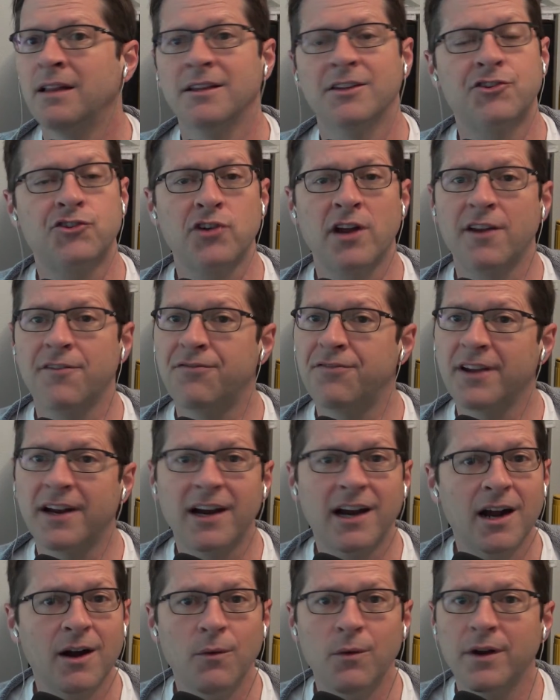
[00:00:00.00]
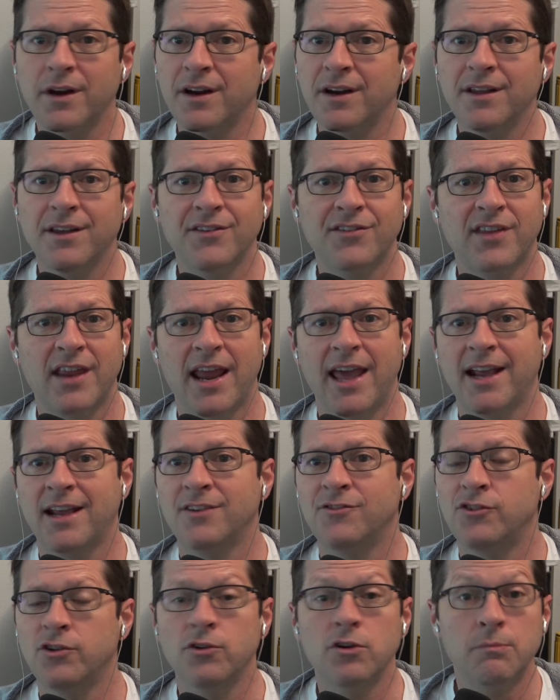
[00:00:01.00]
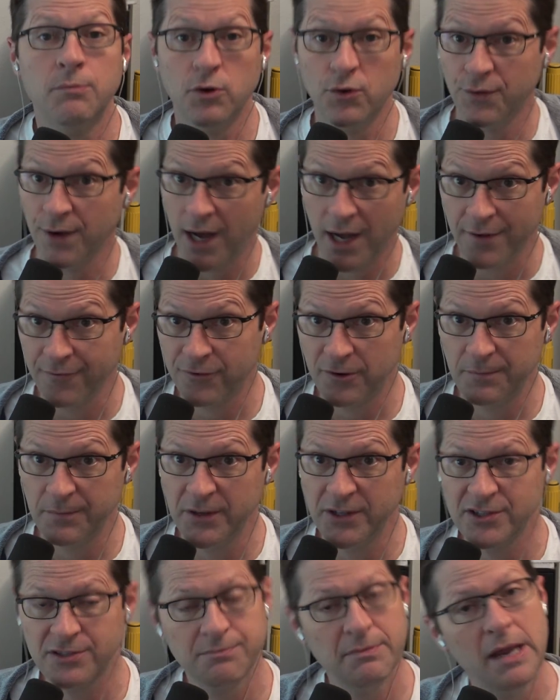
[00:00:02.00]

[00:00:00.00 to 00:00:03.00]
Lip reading: Let's try to figure out what it is that I can do to move on from this.